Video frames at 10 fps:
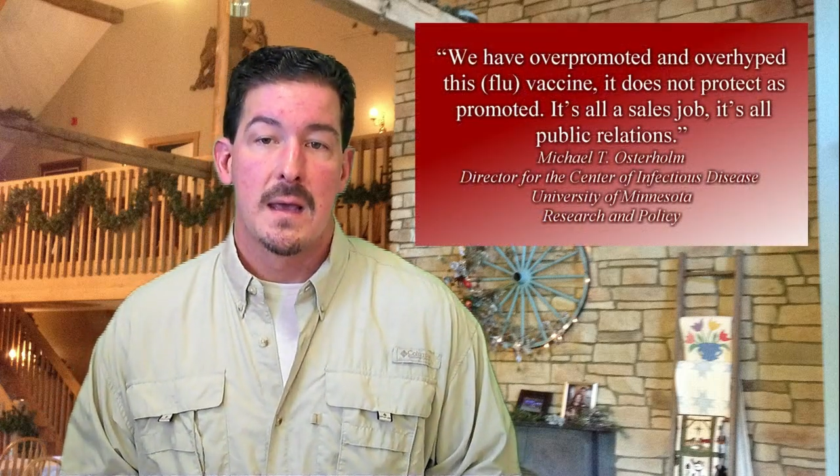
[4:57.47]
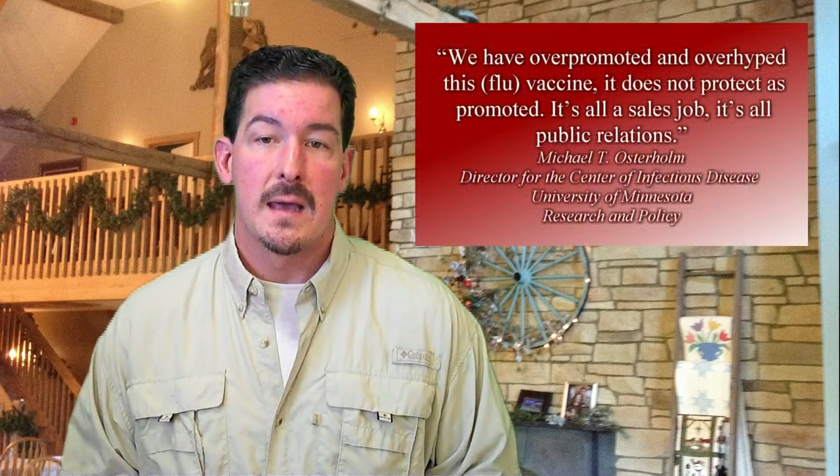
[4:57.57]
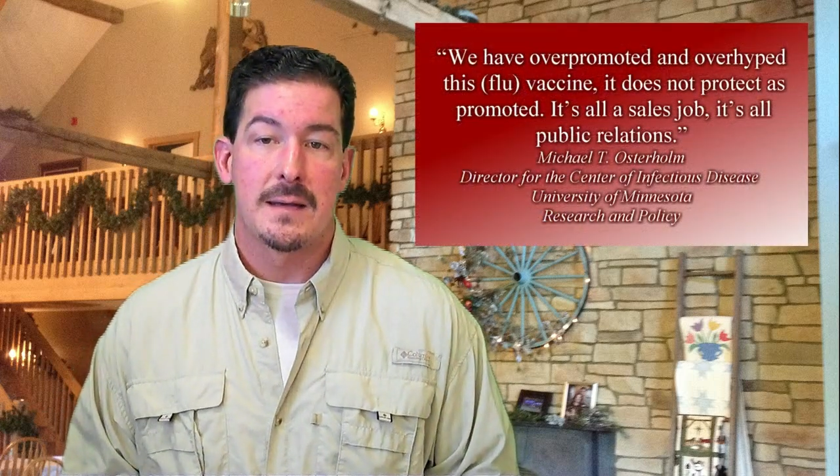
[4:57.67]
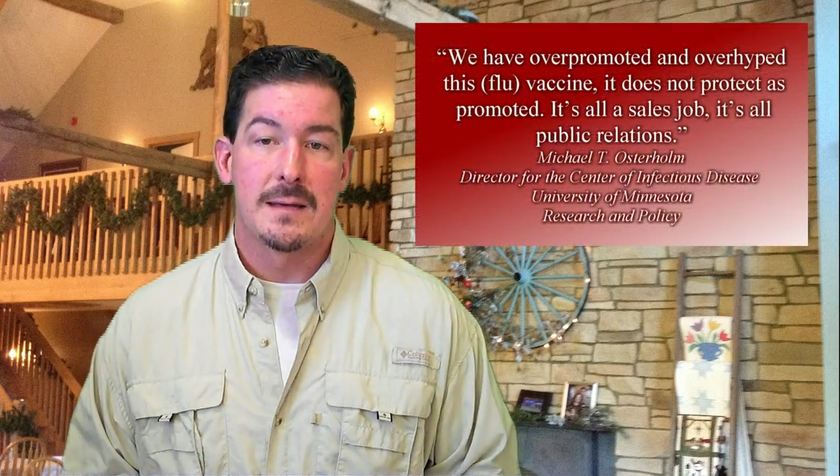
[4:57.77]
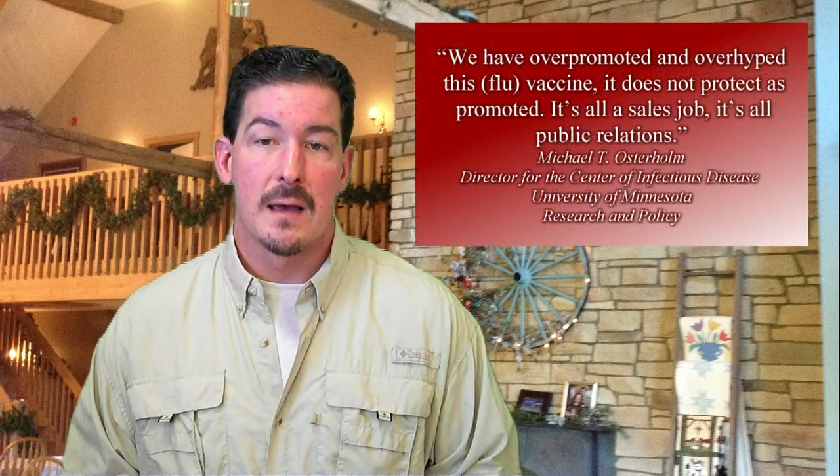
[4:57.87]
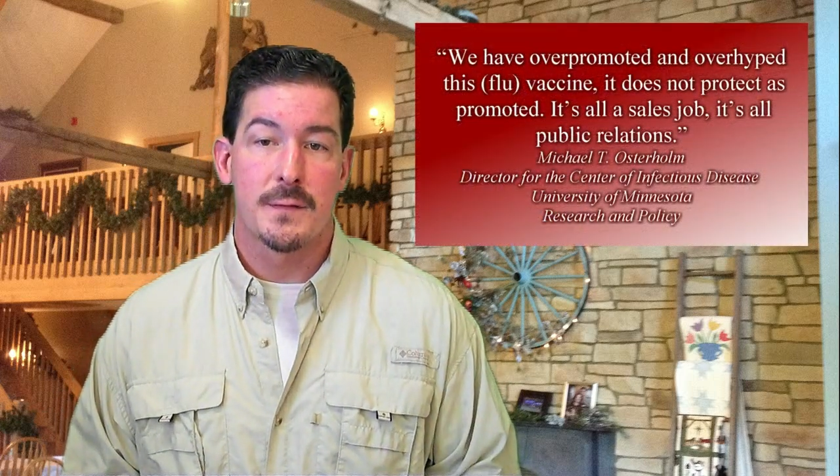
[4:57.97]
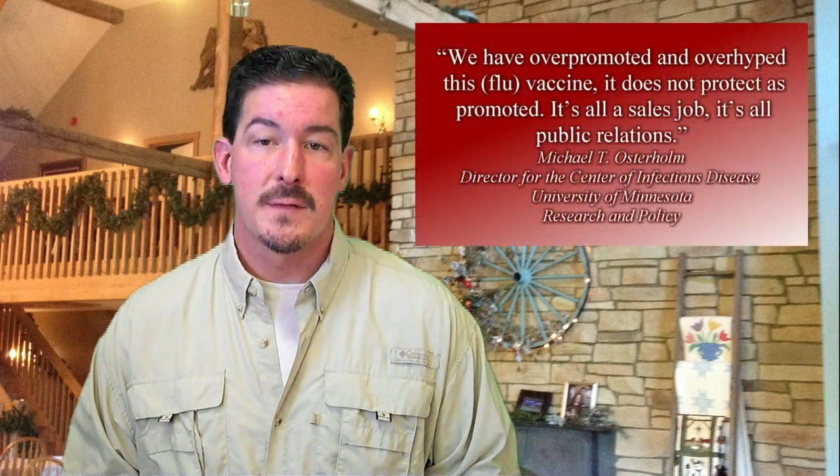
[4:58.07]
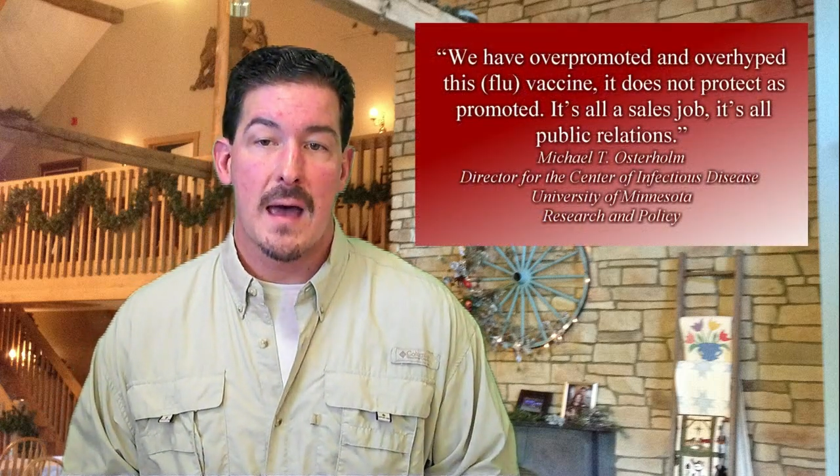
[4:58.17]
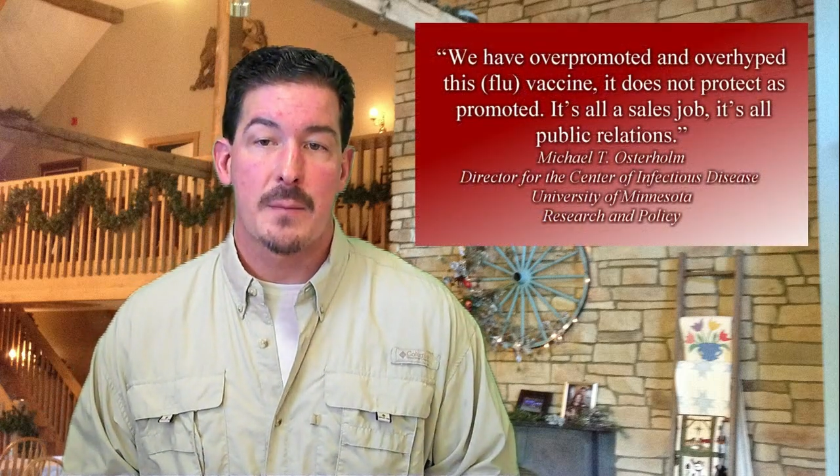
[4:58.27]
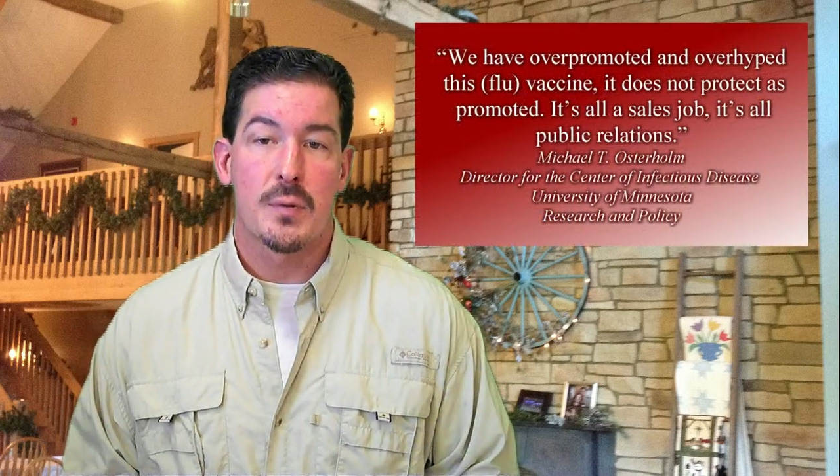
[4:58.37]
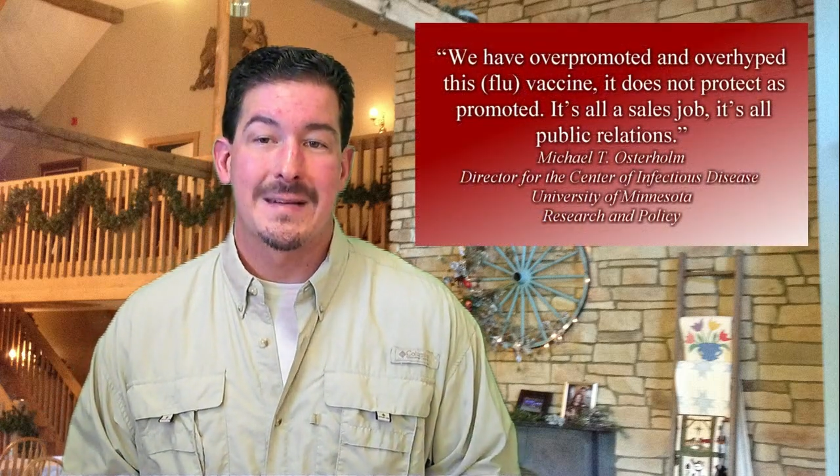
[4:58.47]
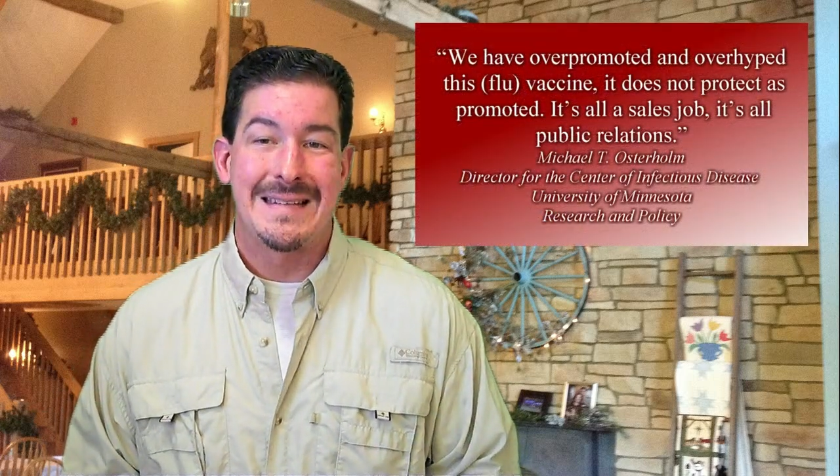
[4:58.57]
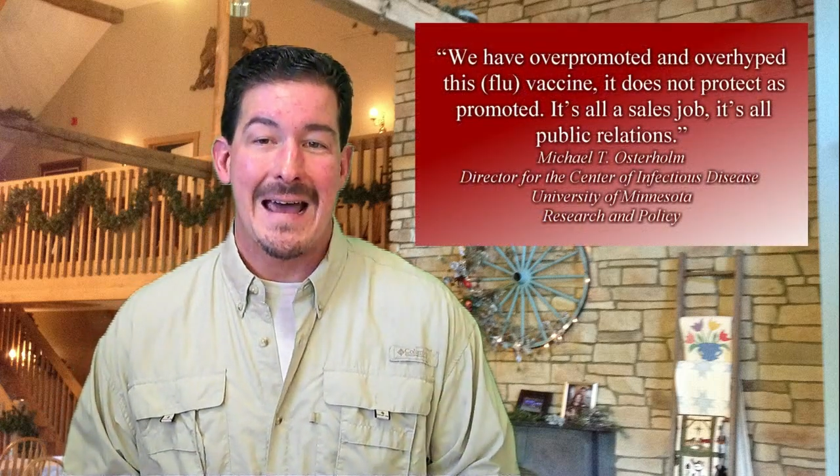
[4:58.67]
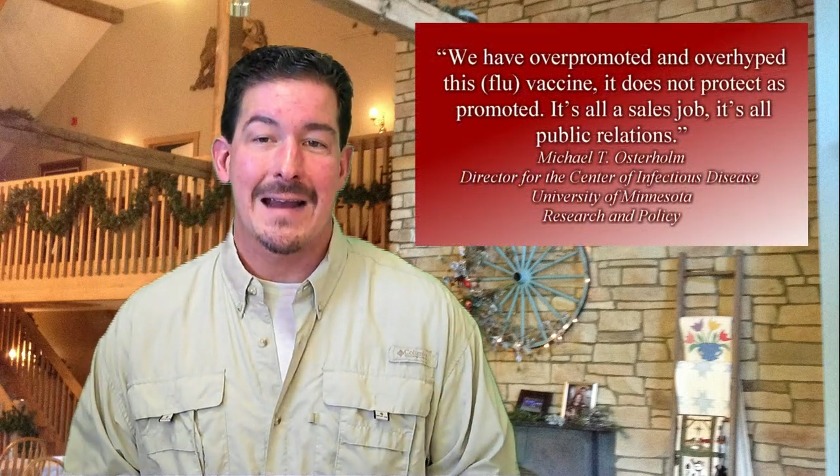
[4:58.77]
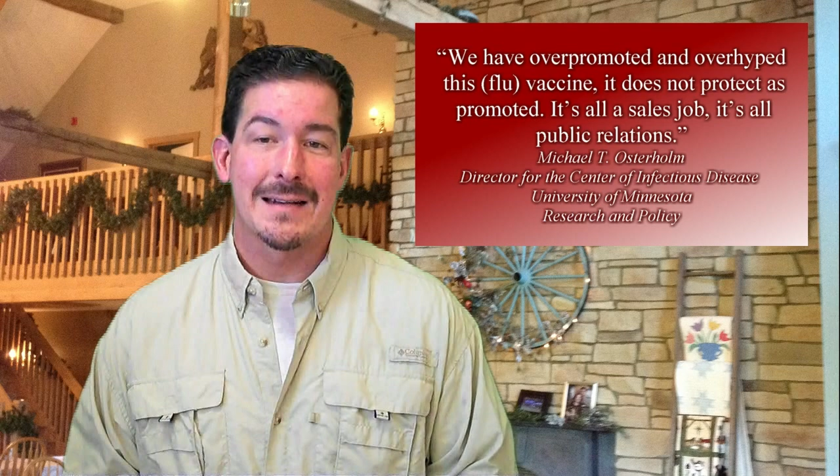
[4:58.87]
It does not
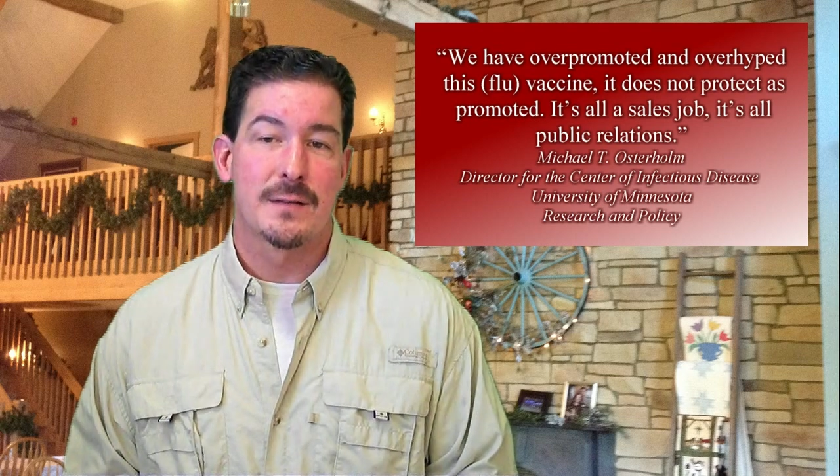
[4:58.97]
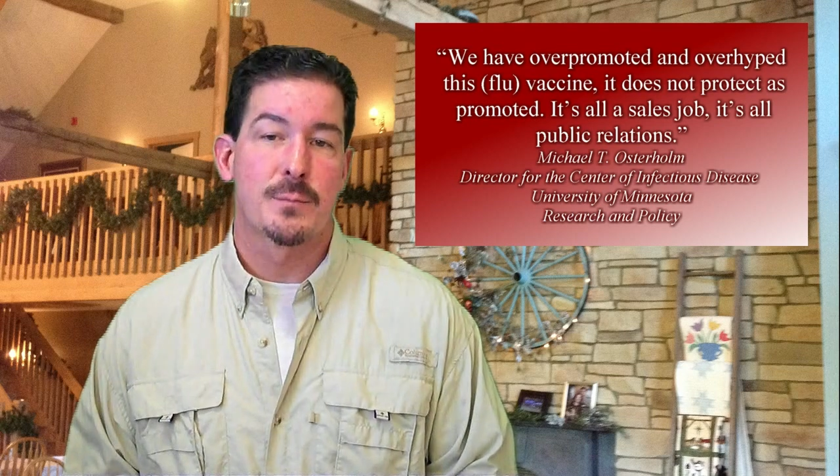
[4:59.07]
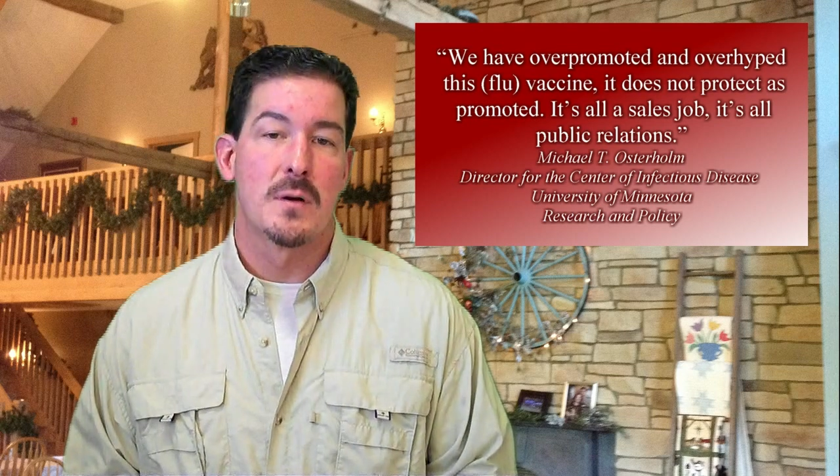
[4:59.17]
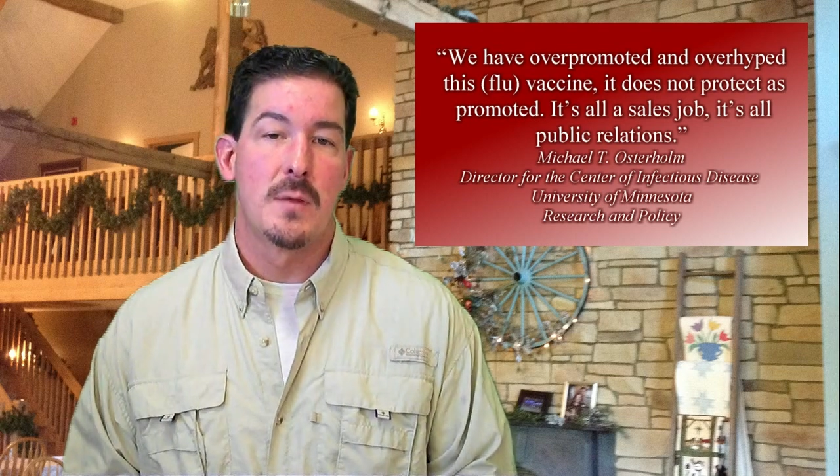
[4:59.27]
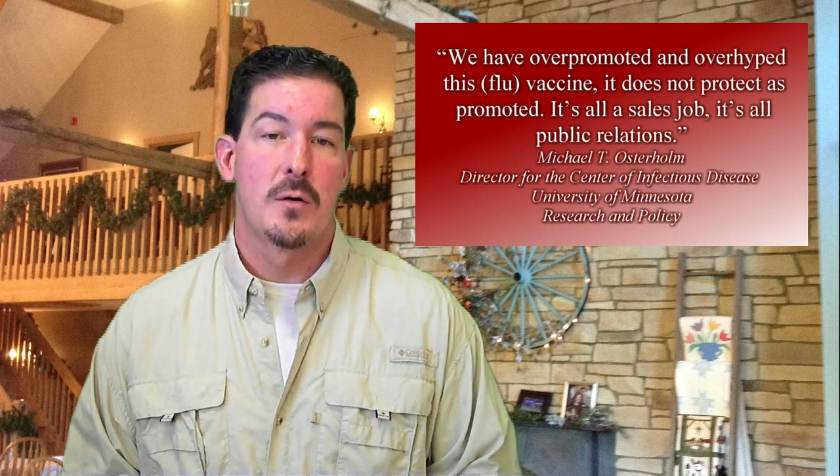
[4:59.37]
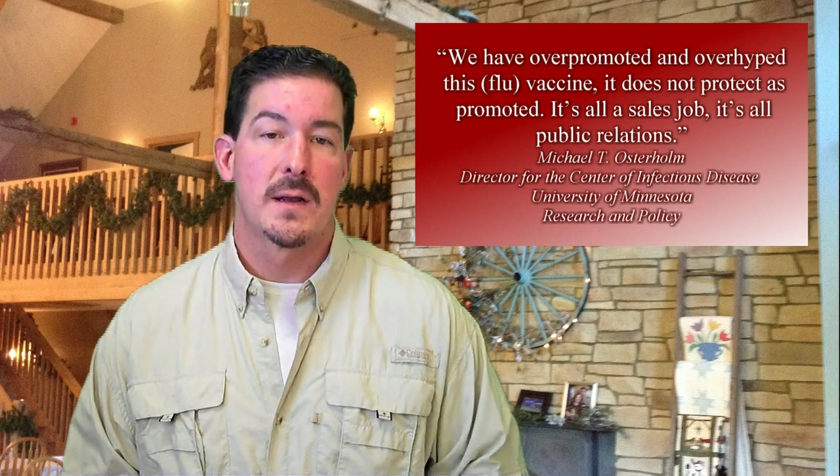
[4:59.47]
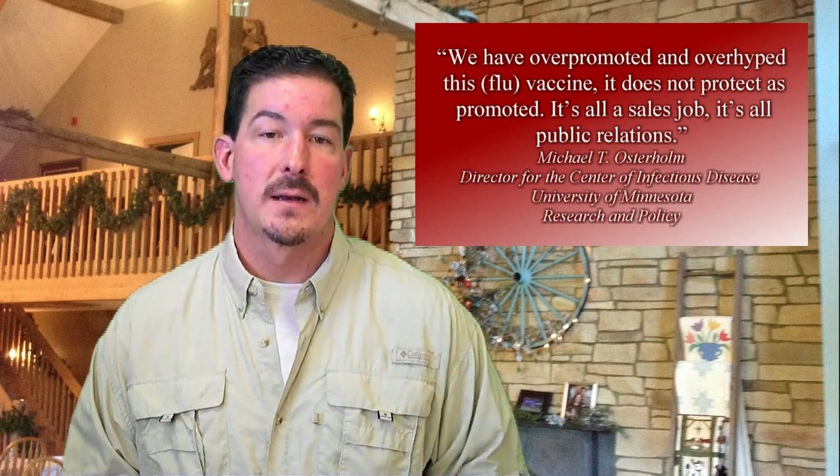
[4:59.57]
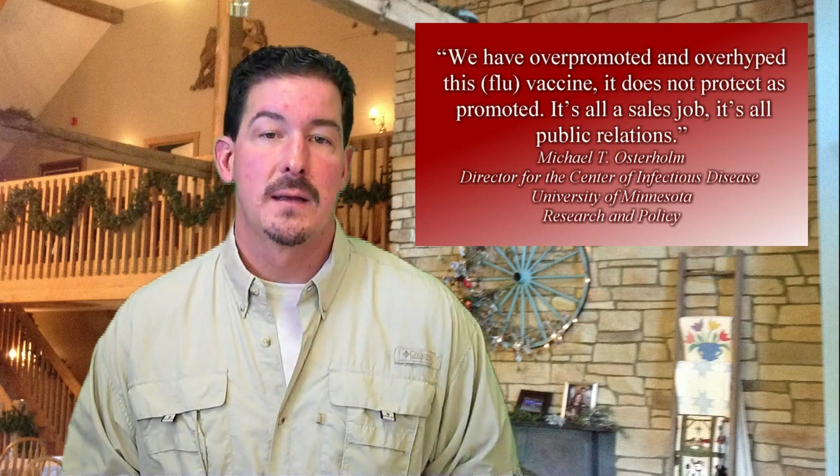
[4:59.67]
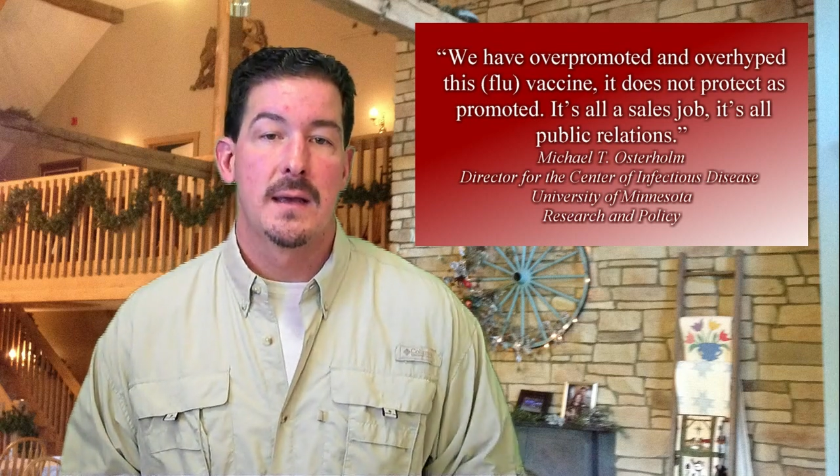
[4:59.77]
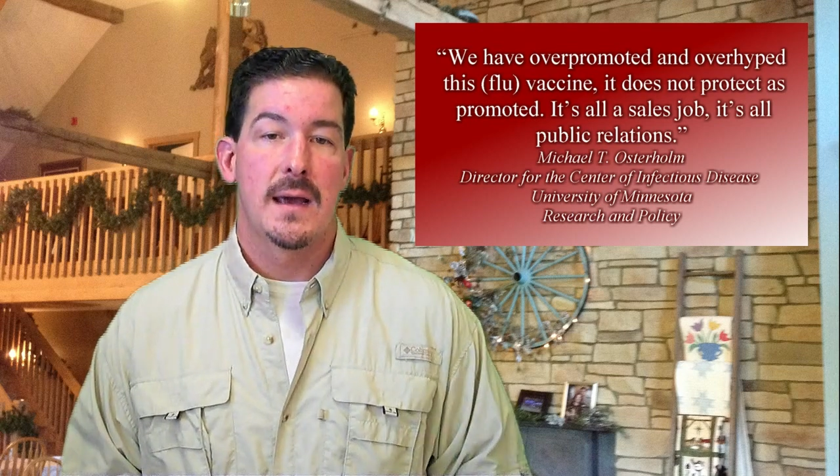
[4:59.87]
protect as promoted,